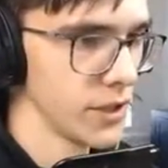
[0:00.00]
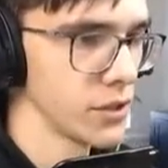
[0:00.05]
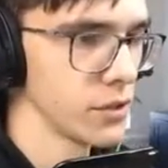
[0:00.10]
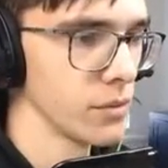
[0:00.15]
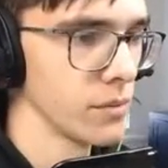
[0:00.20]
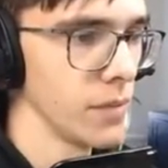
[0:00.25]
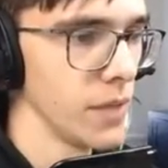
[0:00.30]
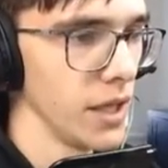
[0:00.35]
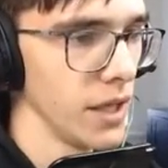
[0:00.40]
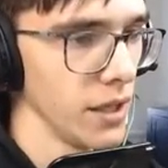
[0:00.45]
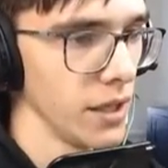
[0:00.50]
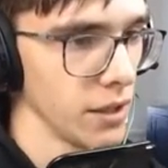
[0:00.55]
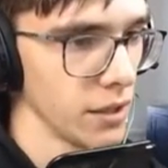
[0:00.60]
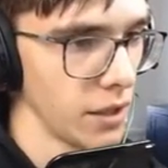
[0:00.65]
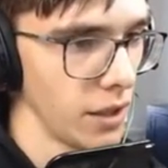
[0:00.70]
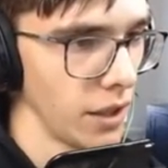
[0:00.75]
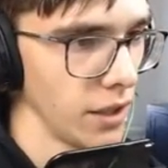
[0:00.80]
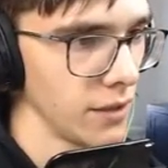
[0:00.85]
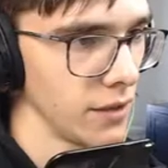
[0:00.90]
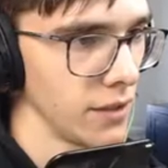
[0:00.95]
should make,
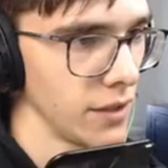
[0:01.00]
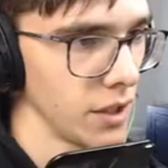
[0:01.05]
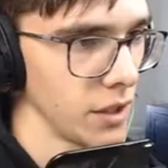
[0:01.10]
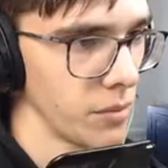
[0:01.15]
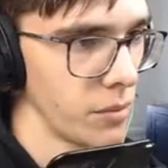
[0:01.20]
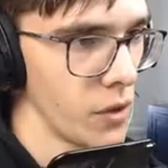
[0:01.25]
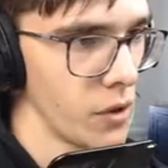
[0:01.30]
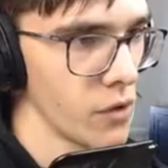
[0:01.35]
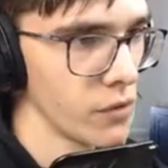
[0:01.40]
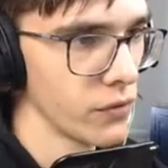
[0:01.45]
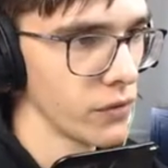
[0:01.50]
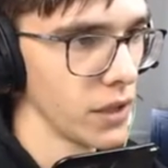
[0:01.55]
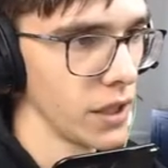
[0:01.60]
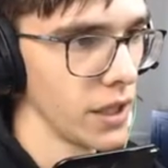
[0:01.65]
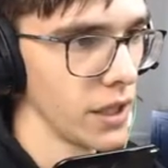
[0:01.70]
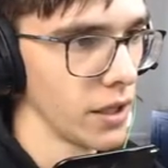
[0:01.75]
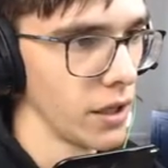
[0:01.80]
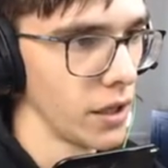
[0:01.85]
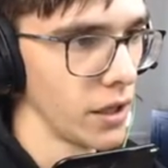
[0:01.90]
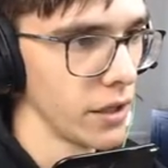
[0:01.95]
I think, both
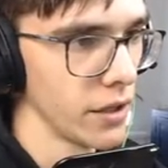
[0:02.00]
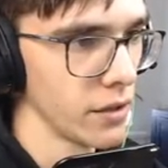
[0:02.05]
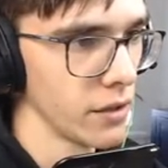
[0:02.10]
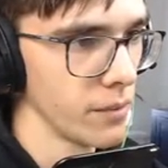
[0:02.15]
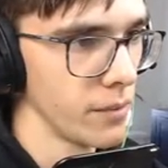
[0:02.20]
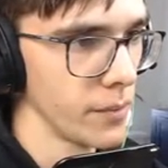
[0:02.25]
like an iron